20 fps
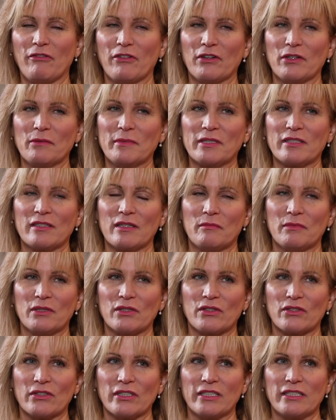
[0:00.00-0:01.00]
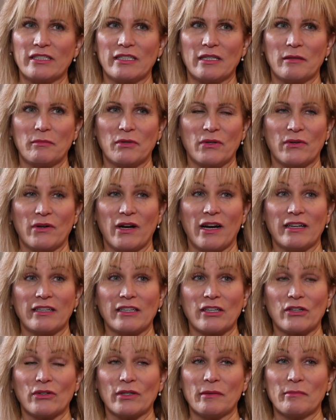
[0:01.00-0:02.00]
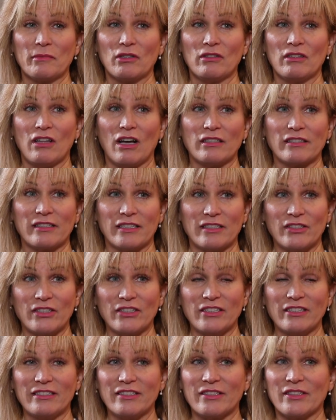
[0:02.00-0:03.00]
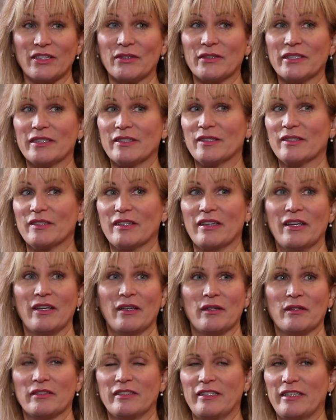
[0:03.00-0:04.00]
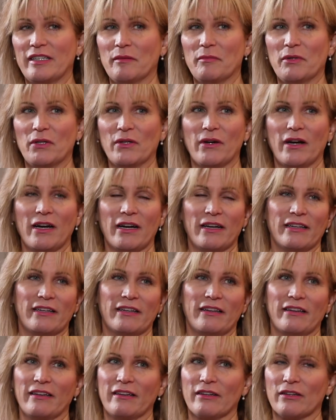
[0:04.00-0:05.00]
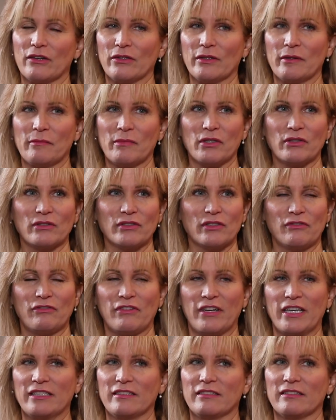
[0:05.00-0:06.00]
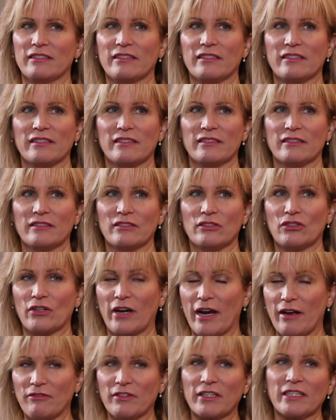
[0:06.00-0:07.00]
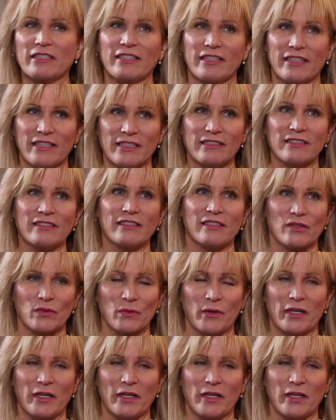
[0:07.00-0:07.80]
firm is the Missouri DWI and Criminal Law Center, so it's DWI, criminal defense, traffic tickets as